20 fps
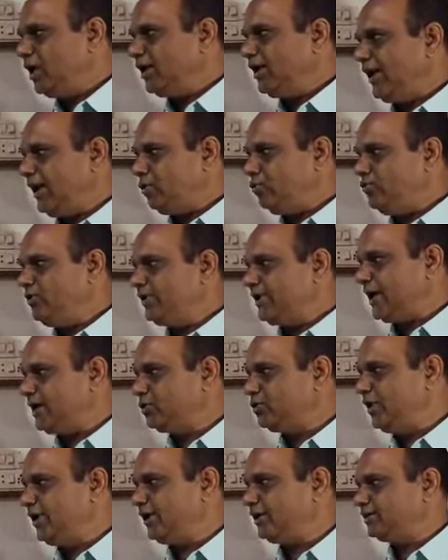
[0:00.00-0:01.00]
Now we
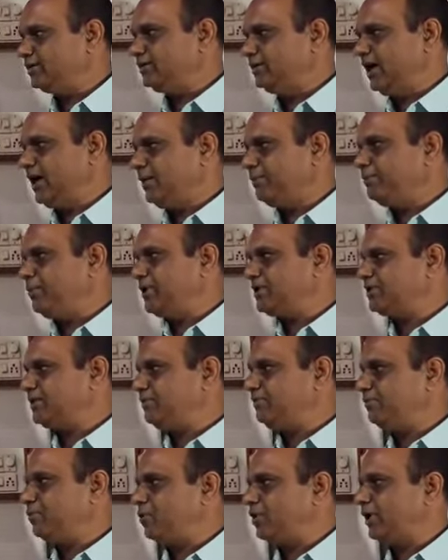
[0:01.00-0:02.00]
calculate the upper
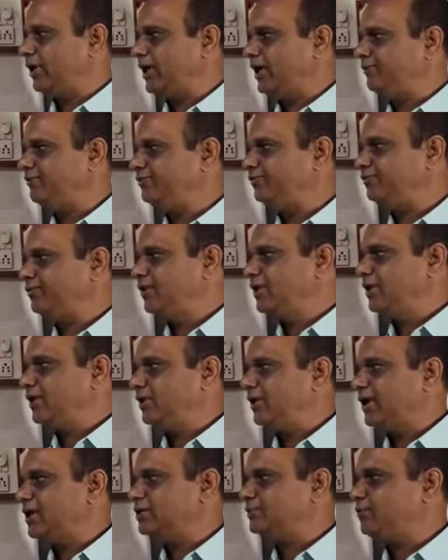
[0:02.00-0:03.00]
sum for f
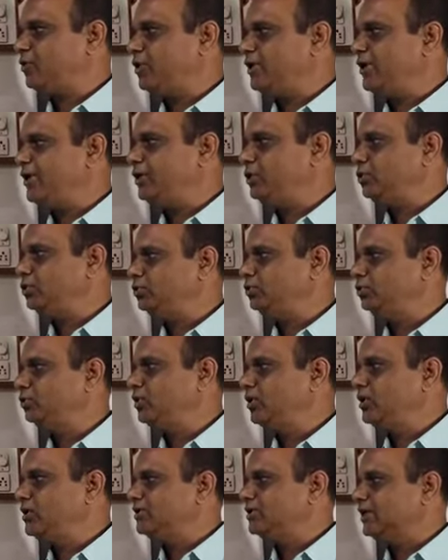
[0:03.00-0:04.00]
corresponding to
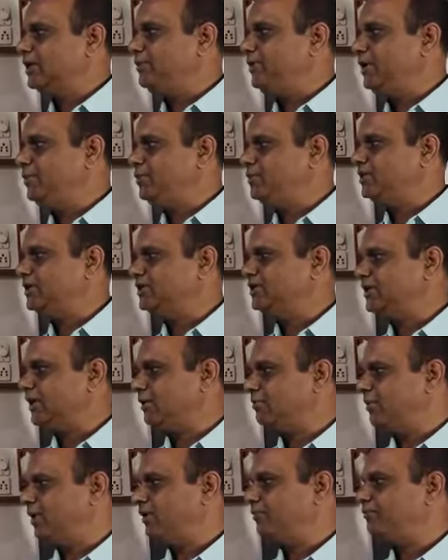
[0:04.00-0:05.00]
subdivision
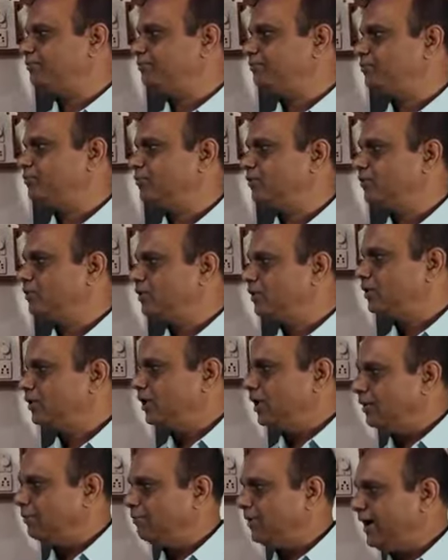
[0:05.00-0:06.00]
sigma.
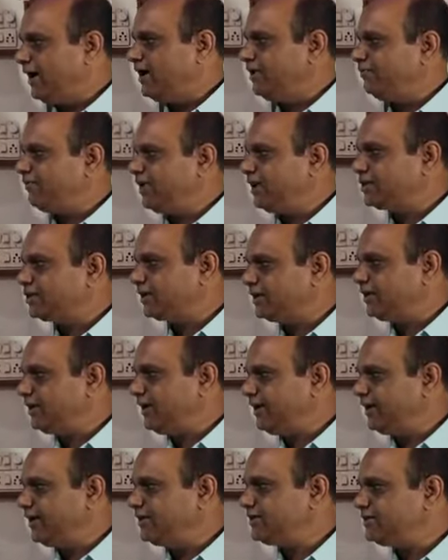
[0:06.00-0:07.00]
By definition
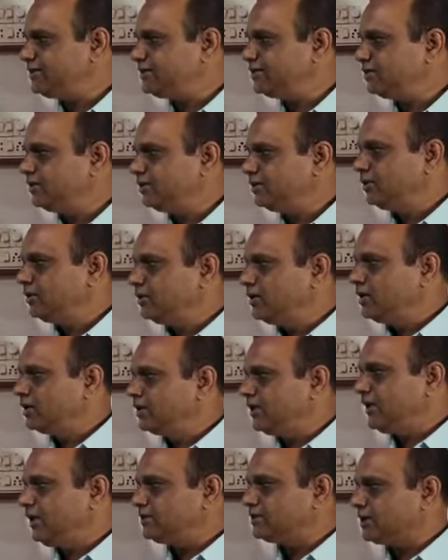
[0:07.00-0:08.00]
it is
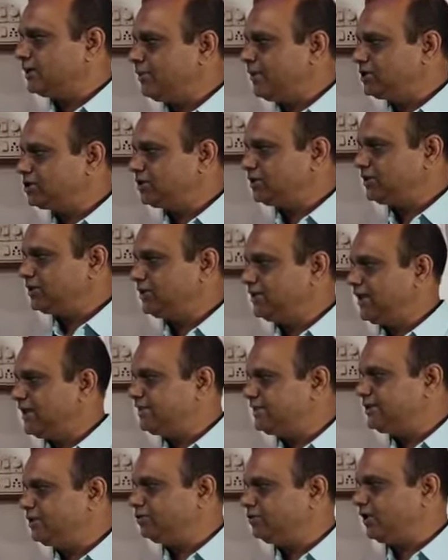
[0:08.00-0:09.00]
summation k
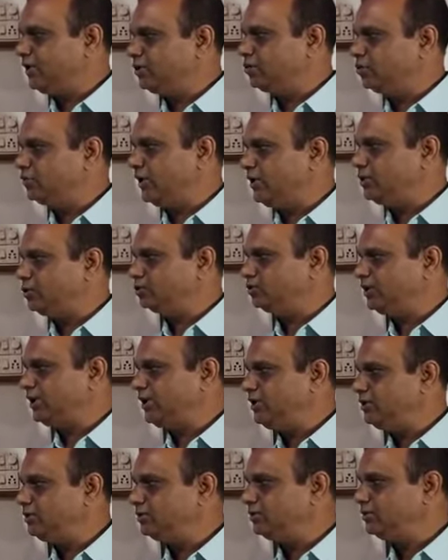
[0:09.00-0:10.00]
is equal to 1 to
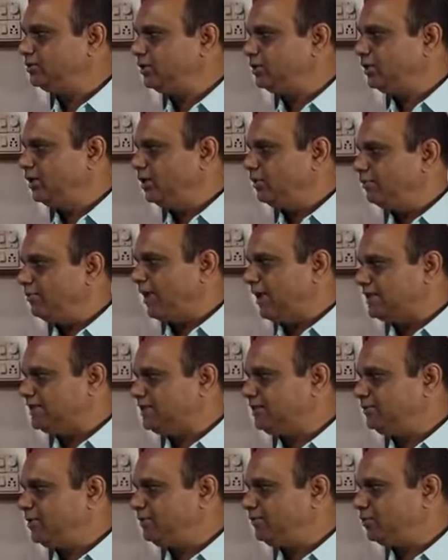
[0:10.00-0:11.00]
3
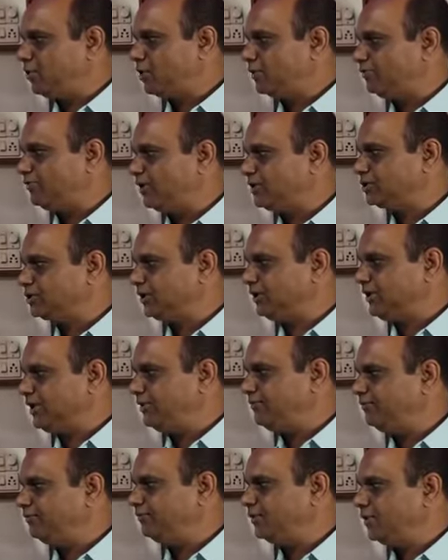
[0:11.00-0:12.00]
maximum for function
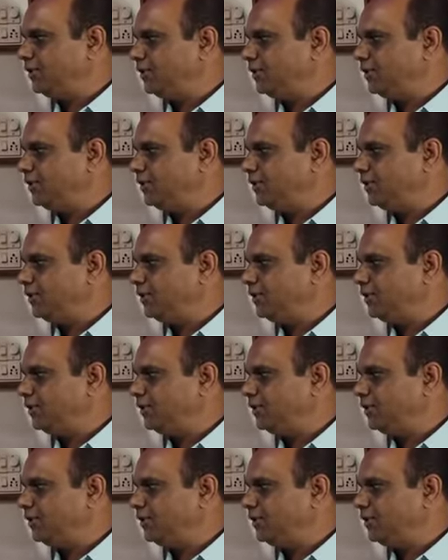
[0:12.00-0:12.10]
f